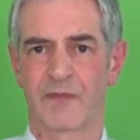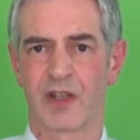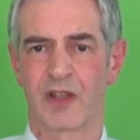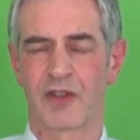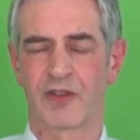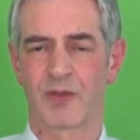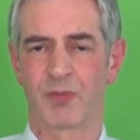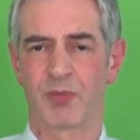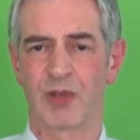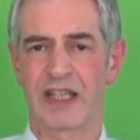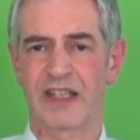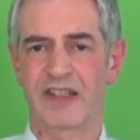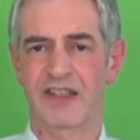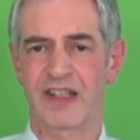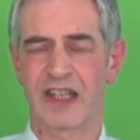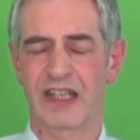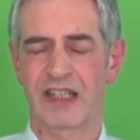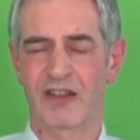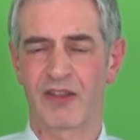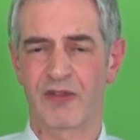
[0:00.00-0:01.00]
So please
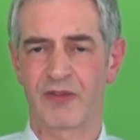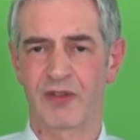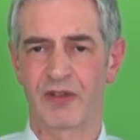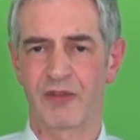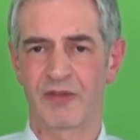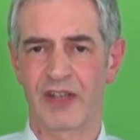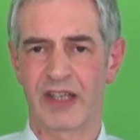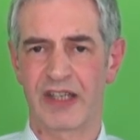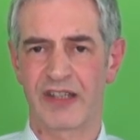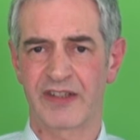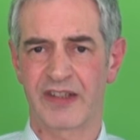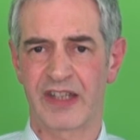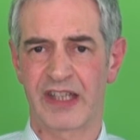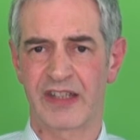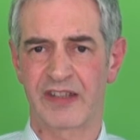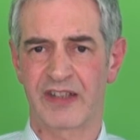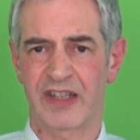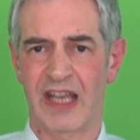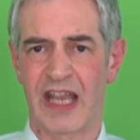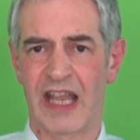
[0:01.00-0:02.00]
think through these
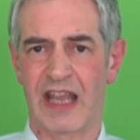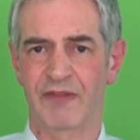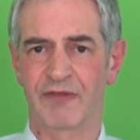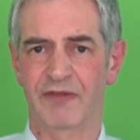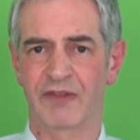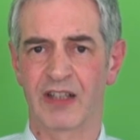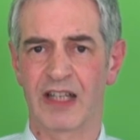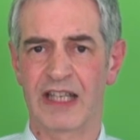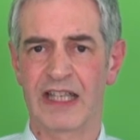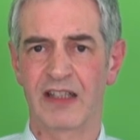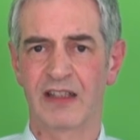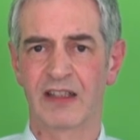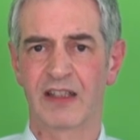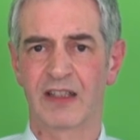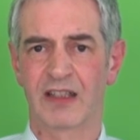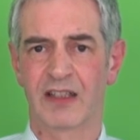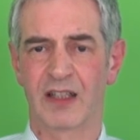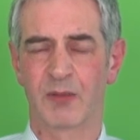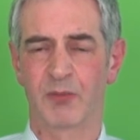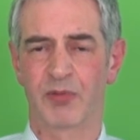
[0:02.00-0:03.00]
things carefully
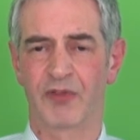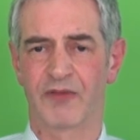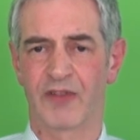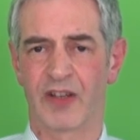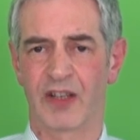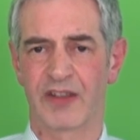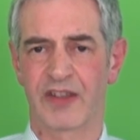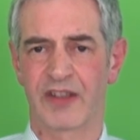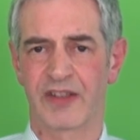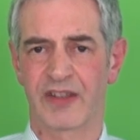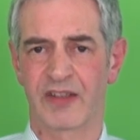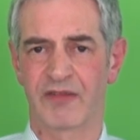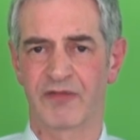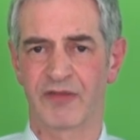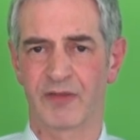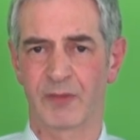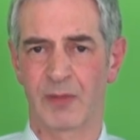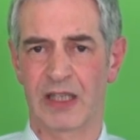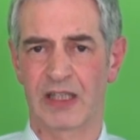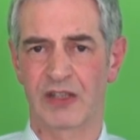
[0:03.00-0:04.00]
and provide this
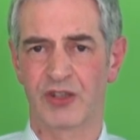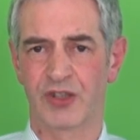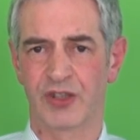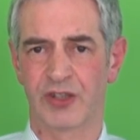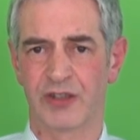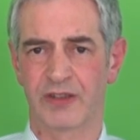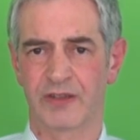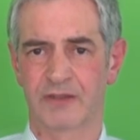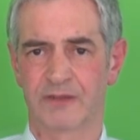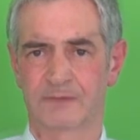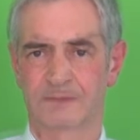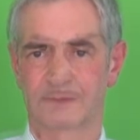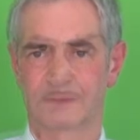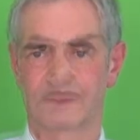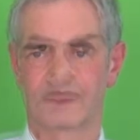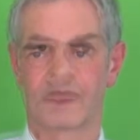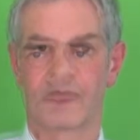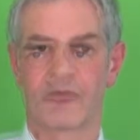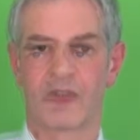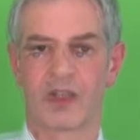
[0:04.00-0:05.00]
information.
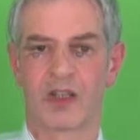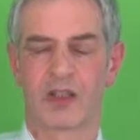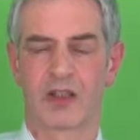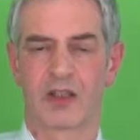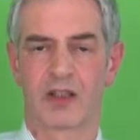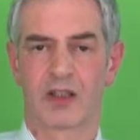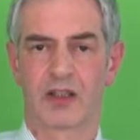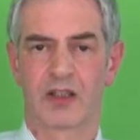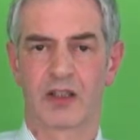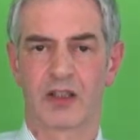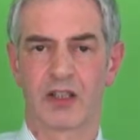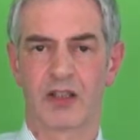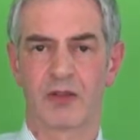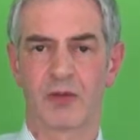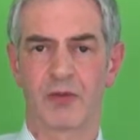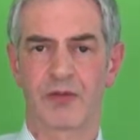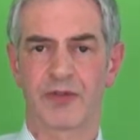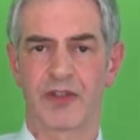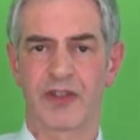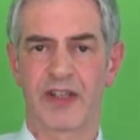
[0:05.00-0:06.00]
You
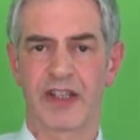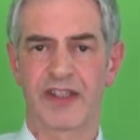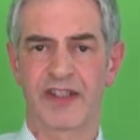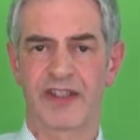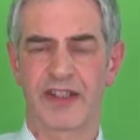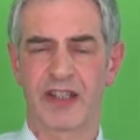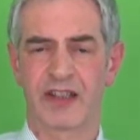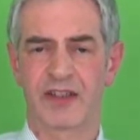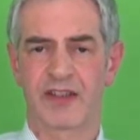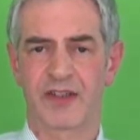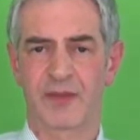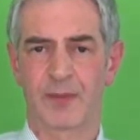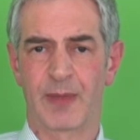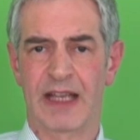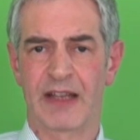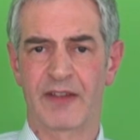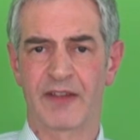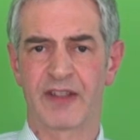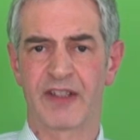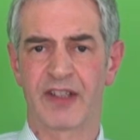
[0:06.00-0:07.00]
also need to tell us
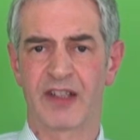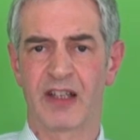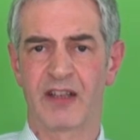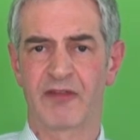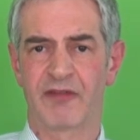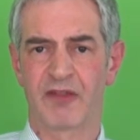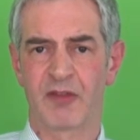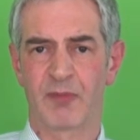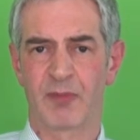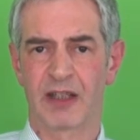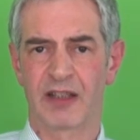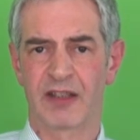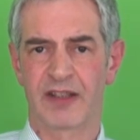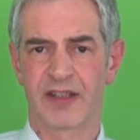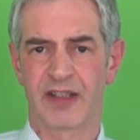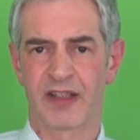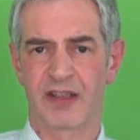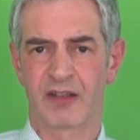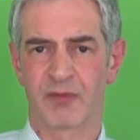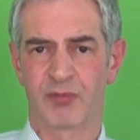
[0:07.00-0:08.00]
about the
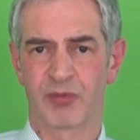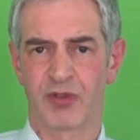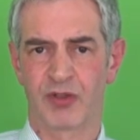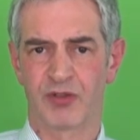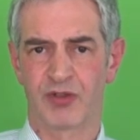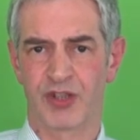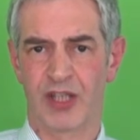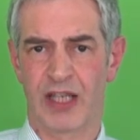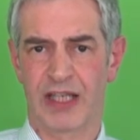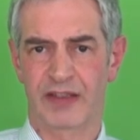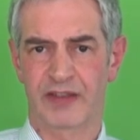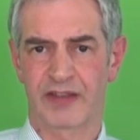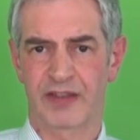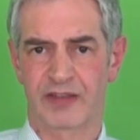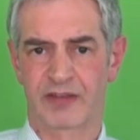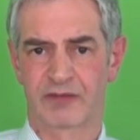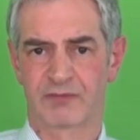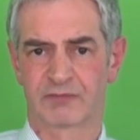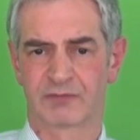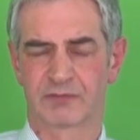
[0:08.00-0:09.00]
deliverability of the
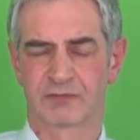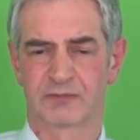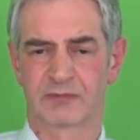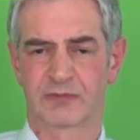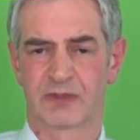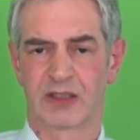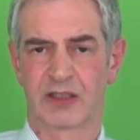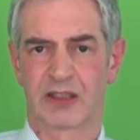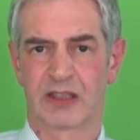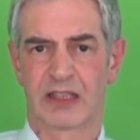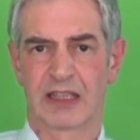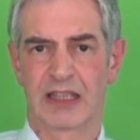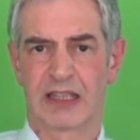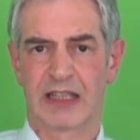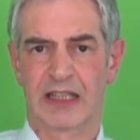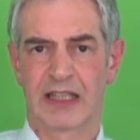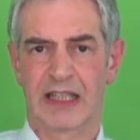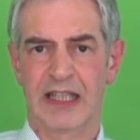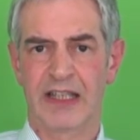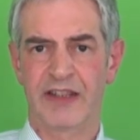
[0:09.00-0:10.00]
project.
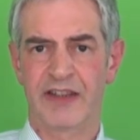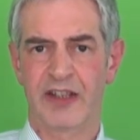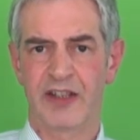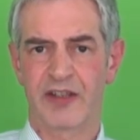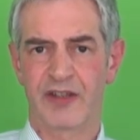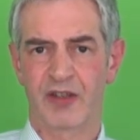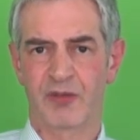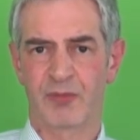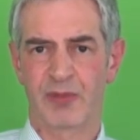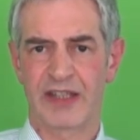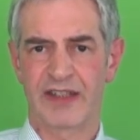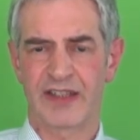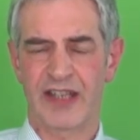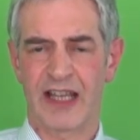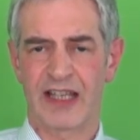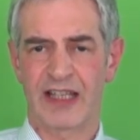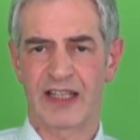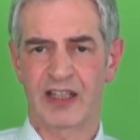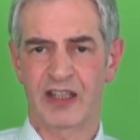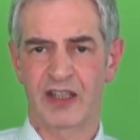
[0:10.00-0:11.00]
In this, you'll be
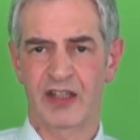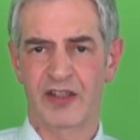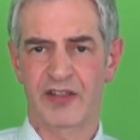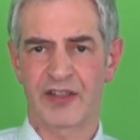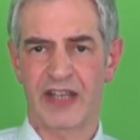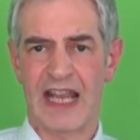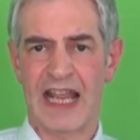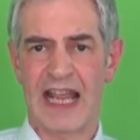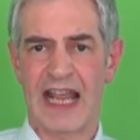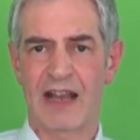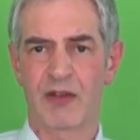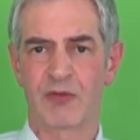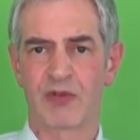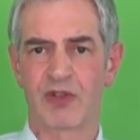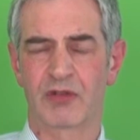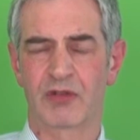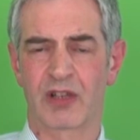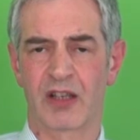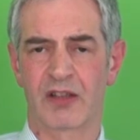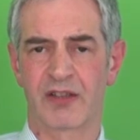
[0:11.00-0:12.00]
telling us how
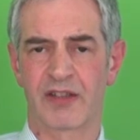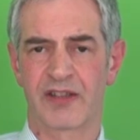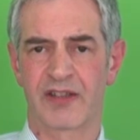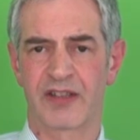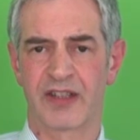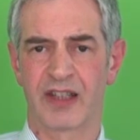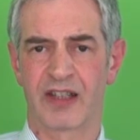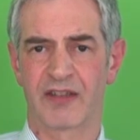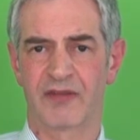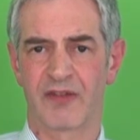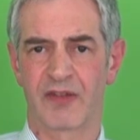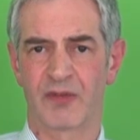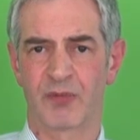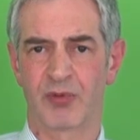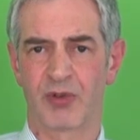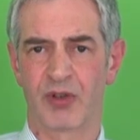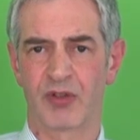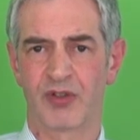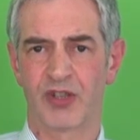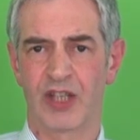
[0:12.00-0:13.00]
going to deliver the
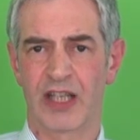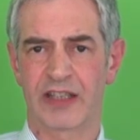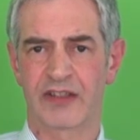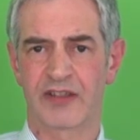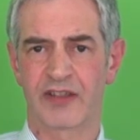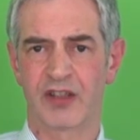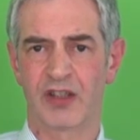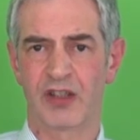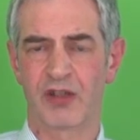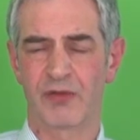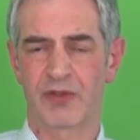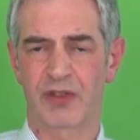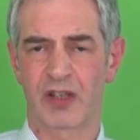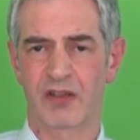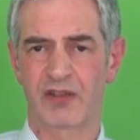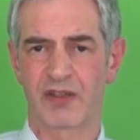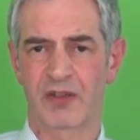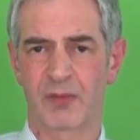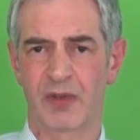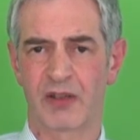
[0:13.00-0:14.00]
project and who's
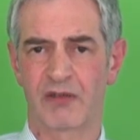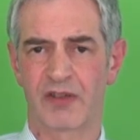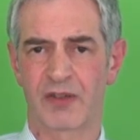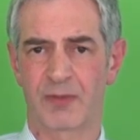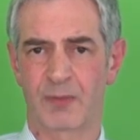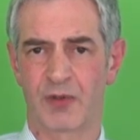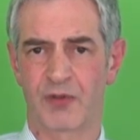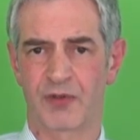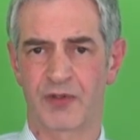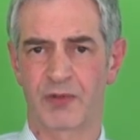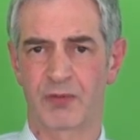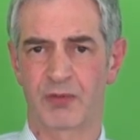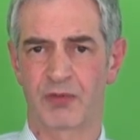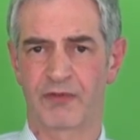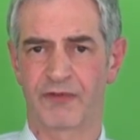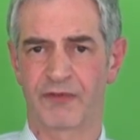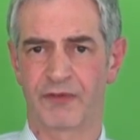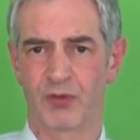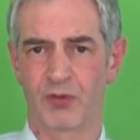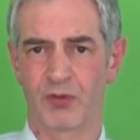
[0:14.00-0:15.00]
going to be
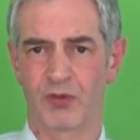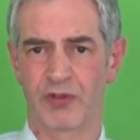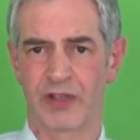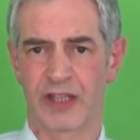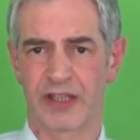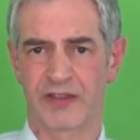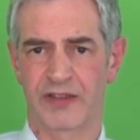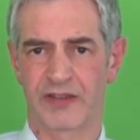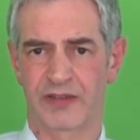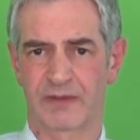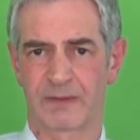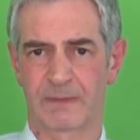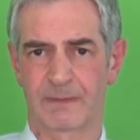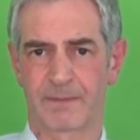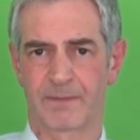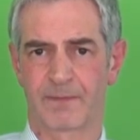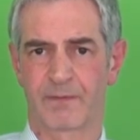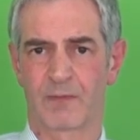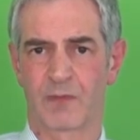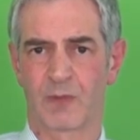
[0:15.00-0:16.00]
responsible for it.
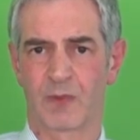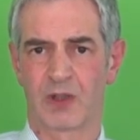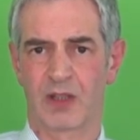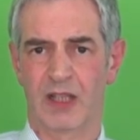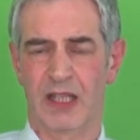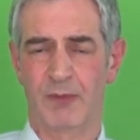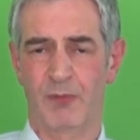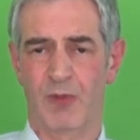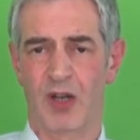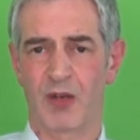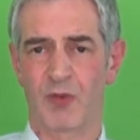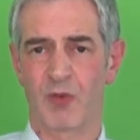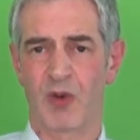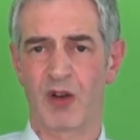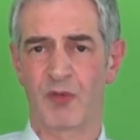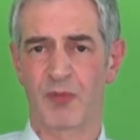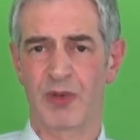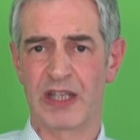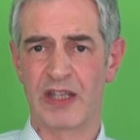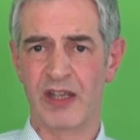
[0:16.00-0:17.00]
It might
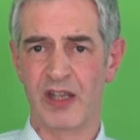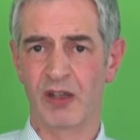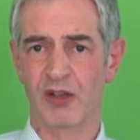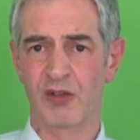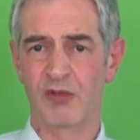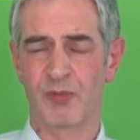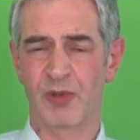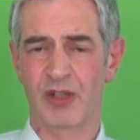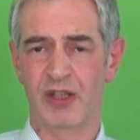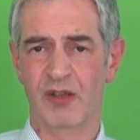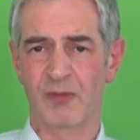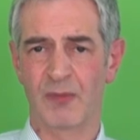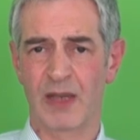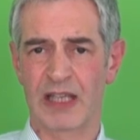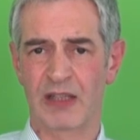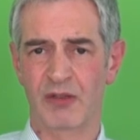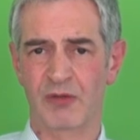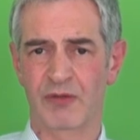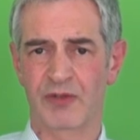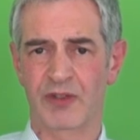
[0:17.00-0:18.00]
well be you, but you
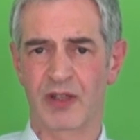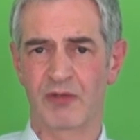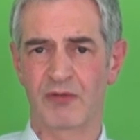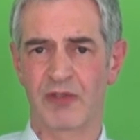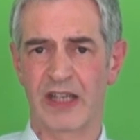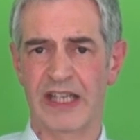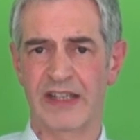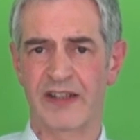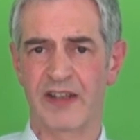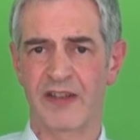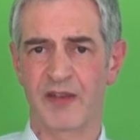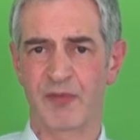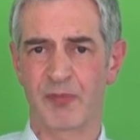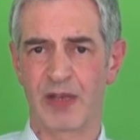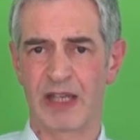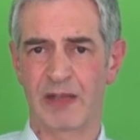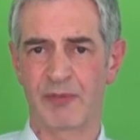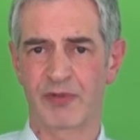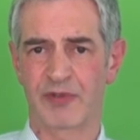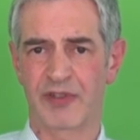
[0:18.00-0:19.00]
may also need other
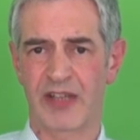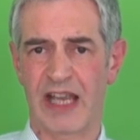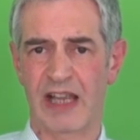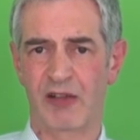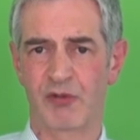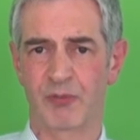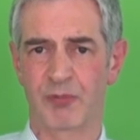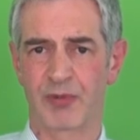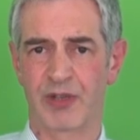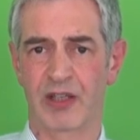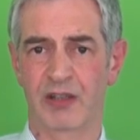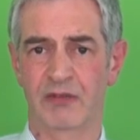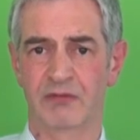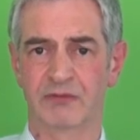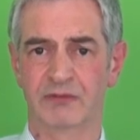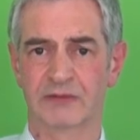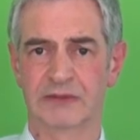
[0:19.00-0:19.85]
people to help you.